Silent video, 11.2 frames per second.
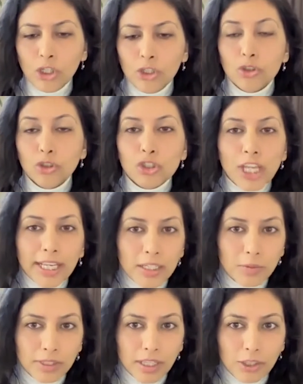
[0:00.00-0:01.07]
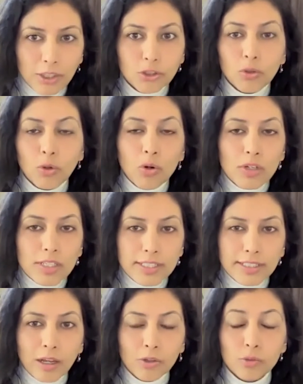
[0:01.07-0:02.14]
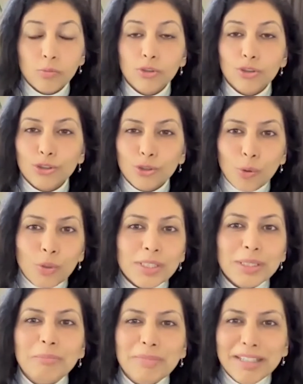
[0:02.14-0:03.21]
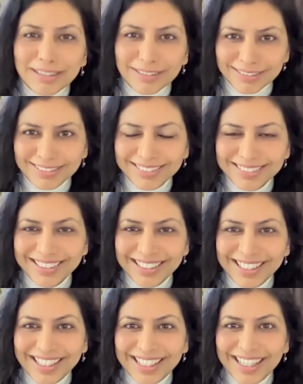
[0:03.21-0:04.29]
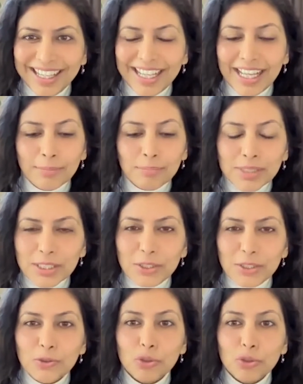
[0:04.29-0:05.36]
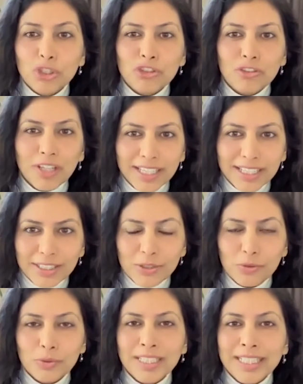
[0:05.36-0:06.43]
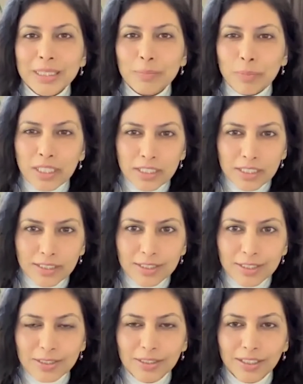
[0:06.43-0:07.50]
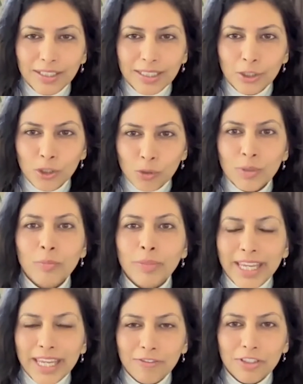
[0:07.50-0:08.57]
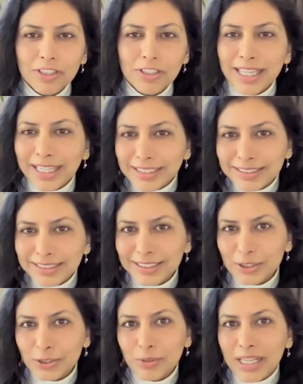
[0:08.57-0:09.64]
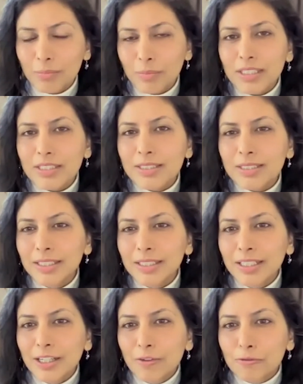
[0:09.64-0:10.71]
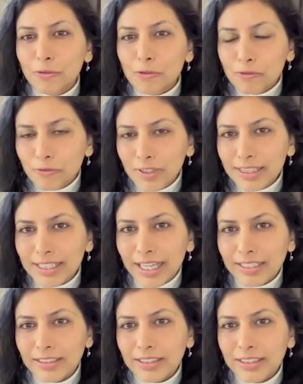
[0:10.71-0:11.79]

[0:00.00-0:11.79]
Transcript: to check in with us, to hold us accountable, to show us the mirror. A person who's trained, who's experienced in human behavior sciences to help us fulfill that.